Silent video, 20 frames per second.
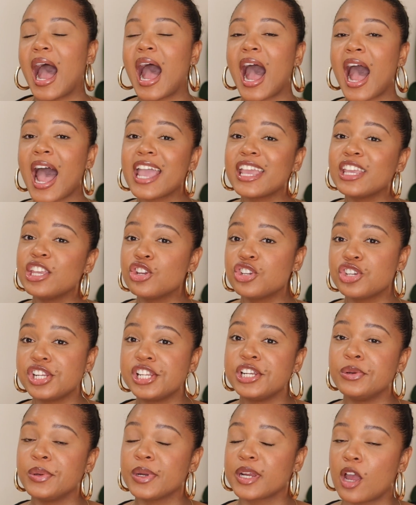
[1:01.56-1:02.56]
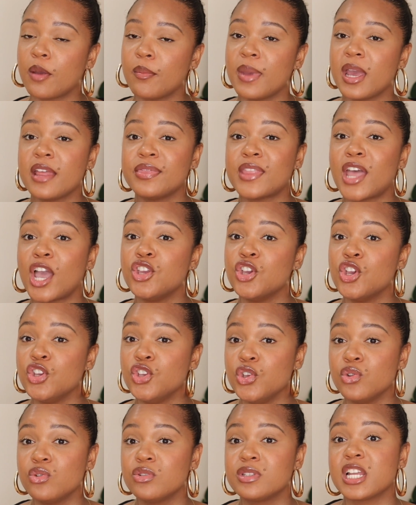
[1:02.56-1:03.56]
I usually recommend that you
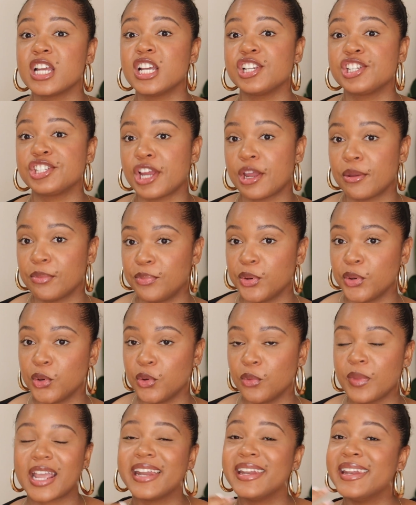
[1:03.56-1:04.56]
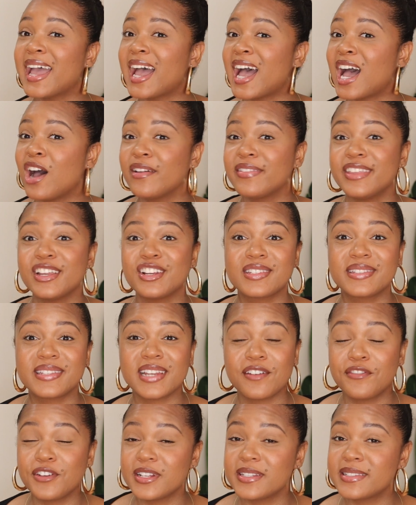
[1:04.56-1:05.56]
use a shampoo. Now, there's
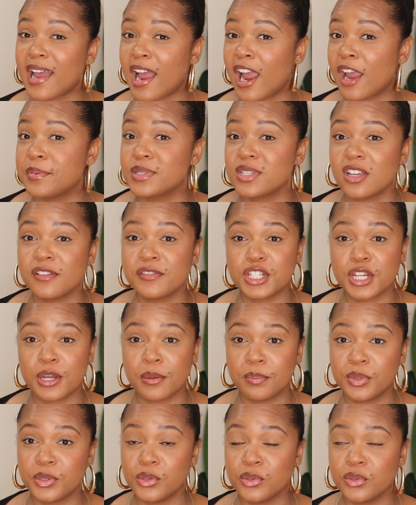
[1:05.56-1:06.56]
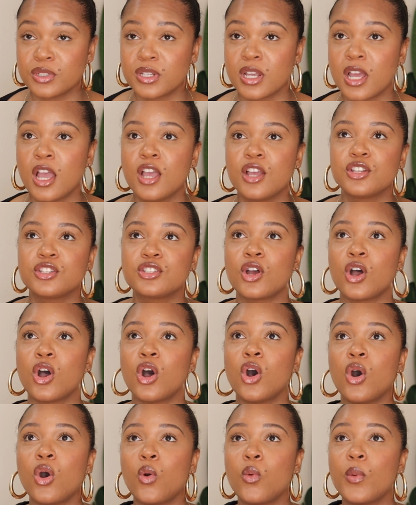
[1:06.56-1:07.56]
different types of shampoos.
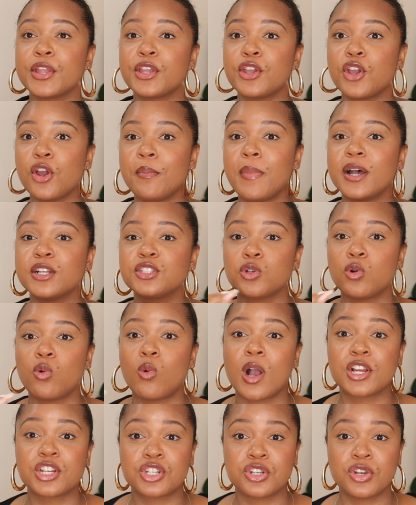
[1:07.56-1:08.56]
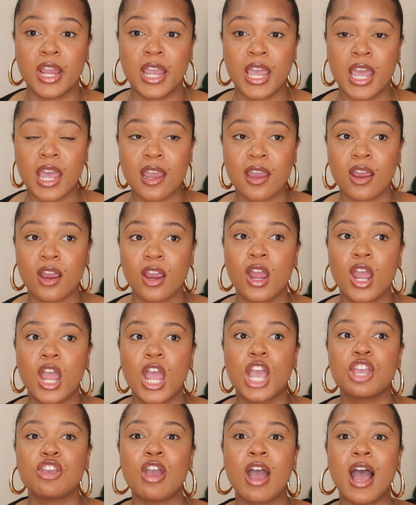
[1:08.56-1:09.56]
So when you're about to wash your hair,
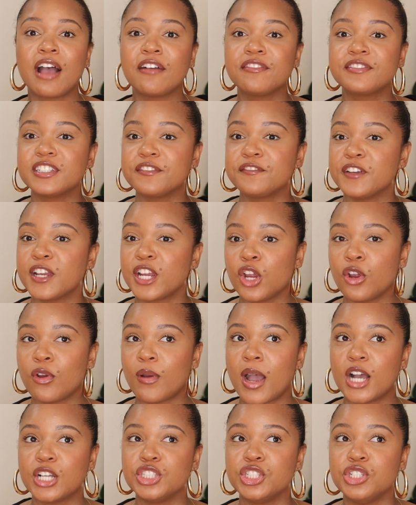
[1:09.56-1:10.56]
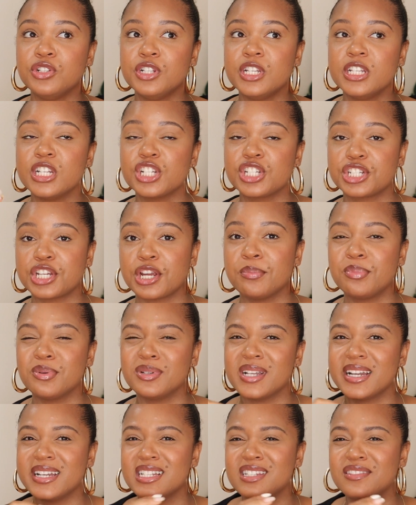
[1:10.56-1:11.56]
you have to figure out, do you need a shampoo
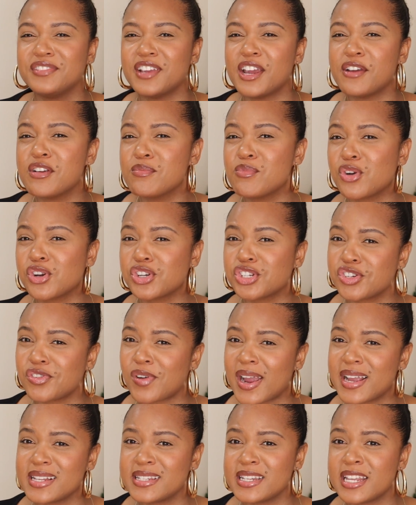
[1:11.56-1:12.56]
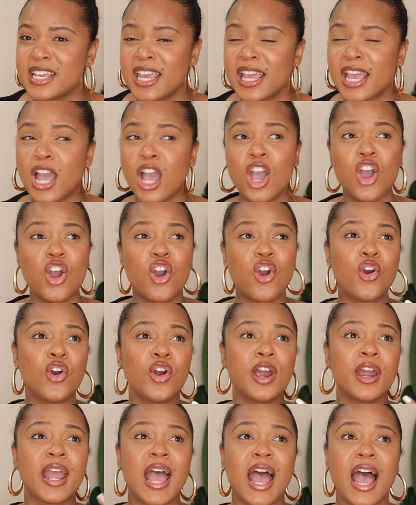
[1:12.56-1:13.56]
that is very moisturizing,
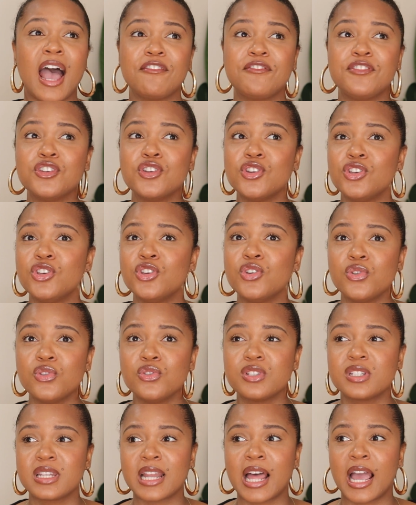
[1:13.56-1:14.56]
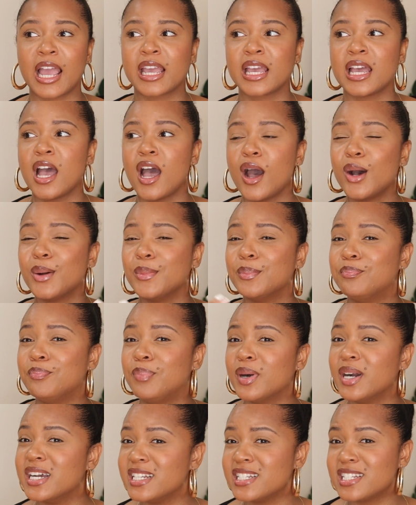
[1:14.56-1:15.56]
or have you used like a
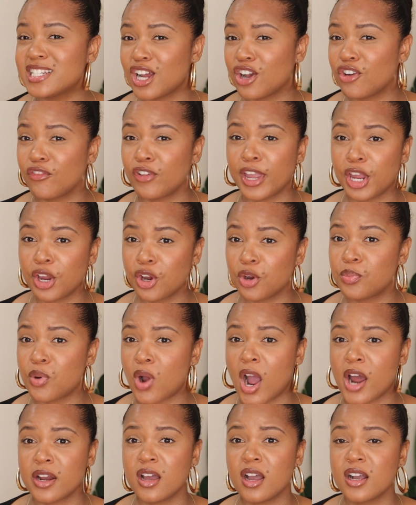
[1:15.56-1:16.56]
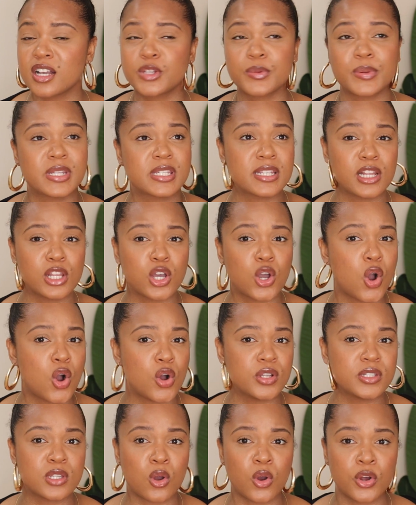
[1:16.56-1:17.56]
bunch of hair products with
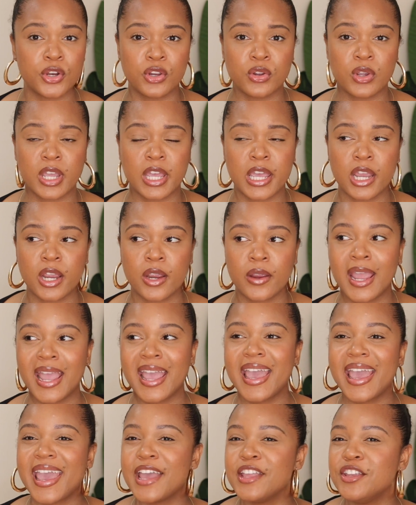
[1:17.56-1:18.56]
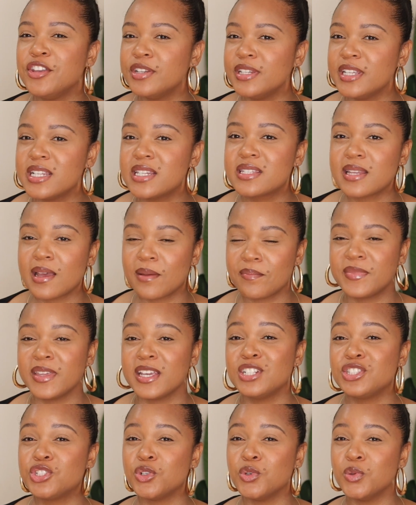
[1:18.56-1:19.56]
silicones on your hair and you need
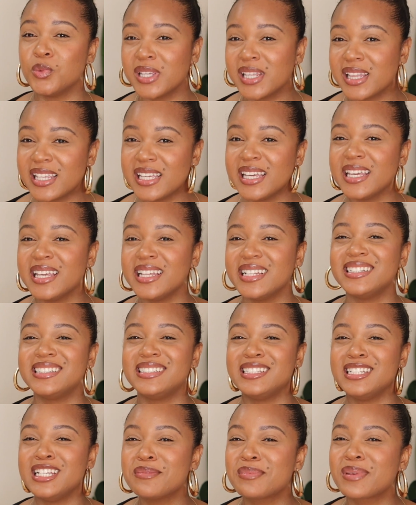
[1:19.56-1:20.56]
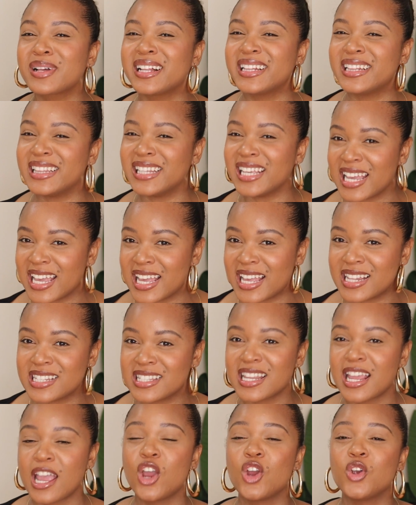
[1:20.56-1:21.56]
something to really deep
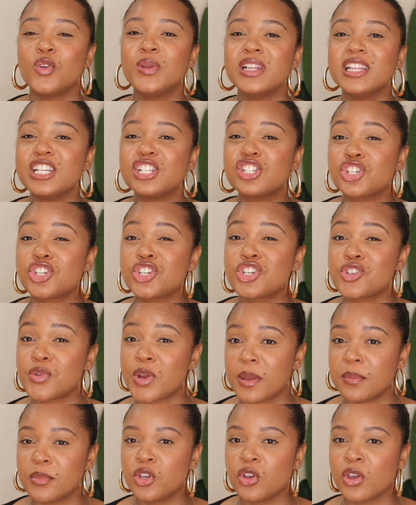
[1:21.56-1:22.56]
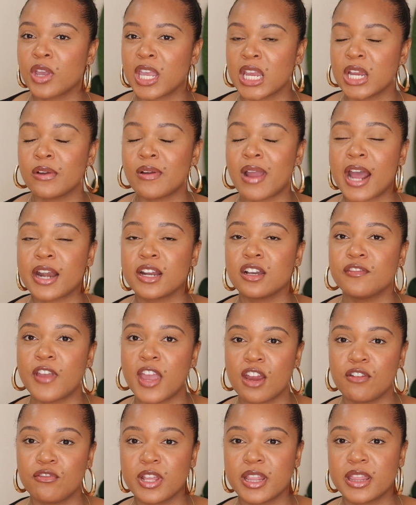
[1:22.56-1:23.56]
cleanse, really strip your hair out of
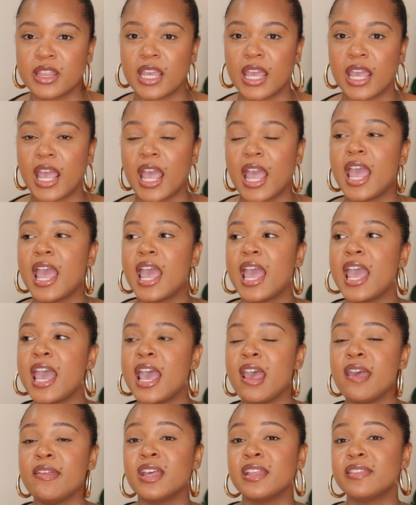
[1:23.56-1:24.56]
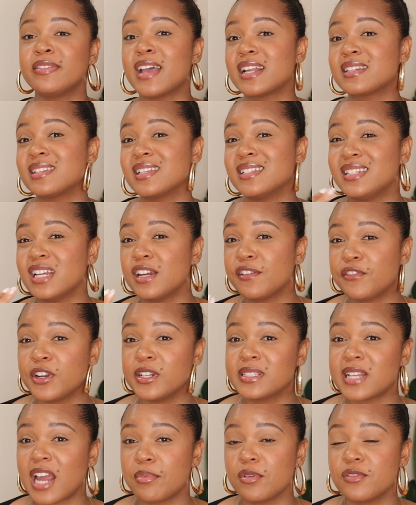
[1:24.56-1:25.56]
everything. And that's a
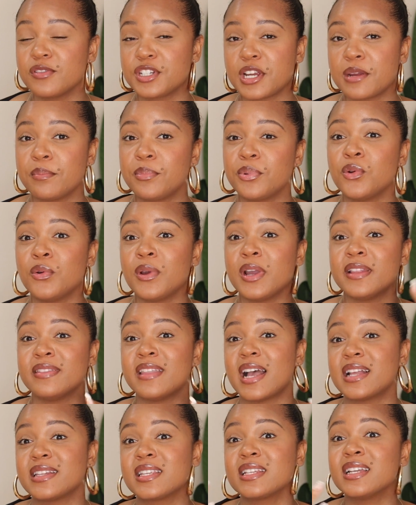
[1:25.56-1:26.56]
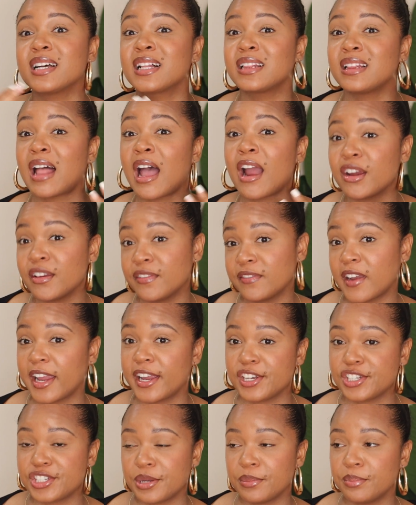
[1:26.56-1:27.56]
different type of shampoo, and that's a
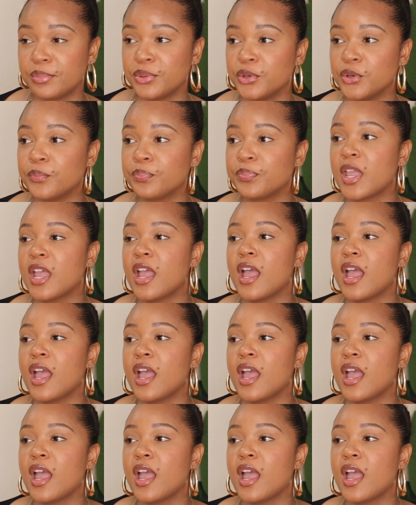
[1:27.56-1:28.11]
clarifying shampoo.